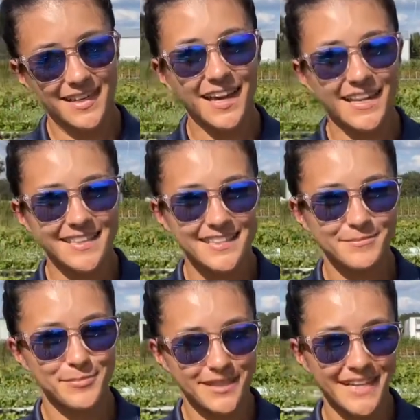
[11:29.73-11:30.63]
It's
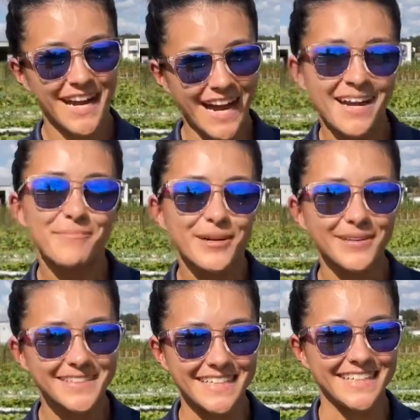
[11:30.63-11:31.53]
pretty high in
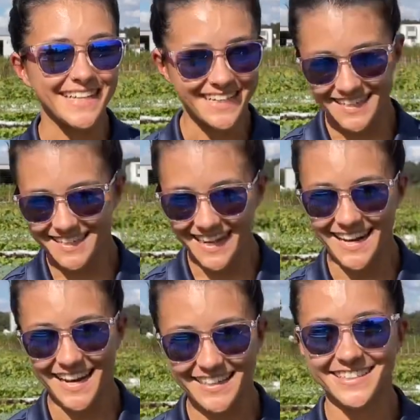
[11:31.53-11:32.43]
protein
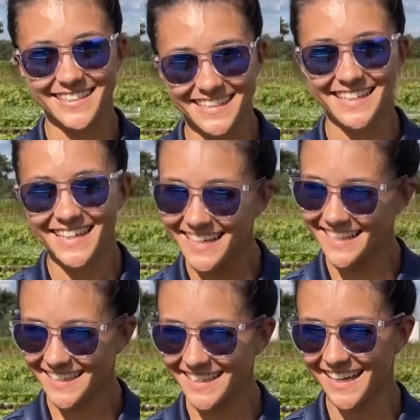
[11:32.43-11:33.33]
and nitrogen. Protein,
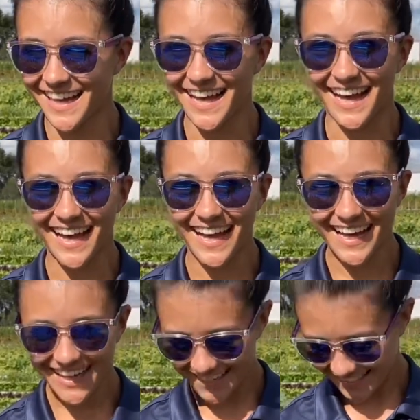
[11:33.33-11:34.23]
okay.
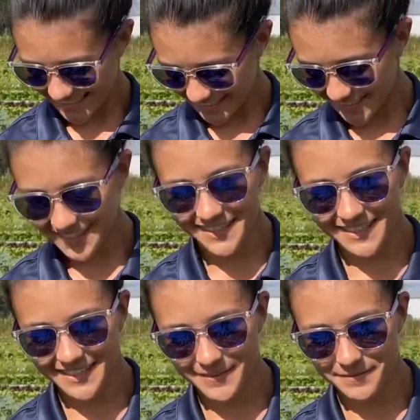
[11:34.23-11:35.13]
How about the
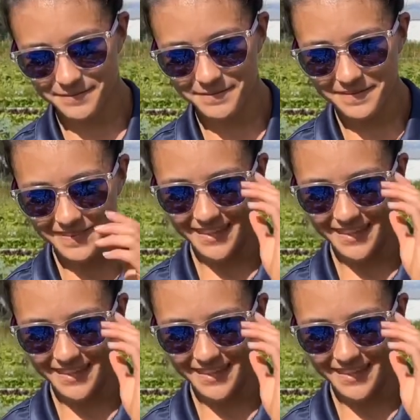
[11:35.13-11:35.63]
alcohol content?